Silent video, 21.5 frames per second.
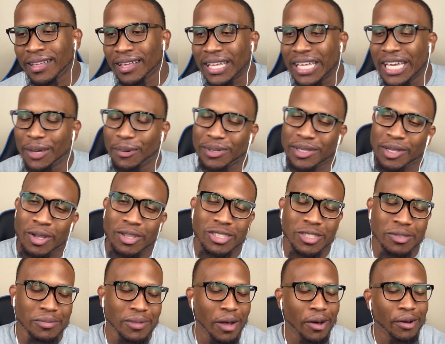He was on
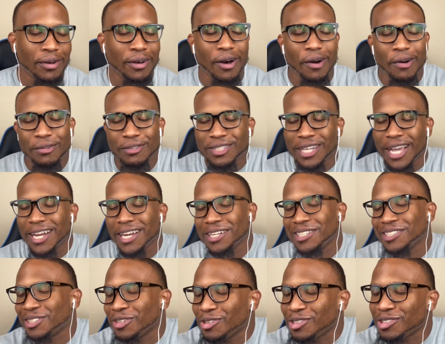some OJ the
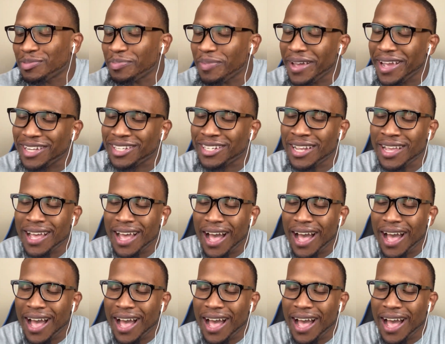Juice Smash.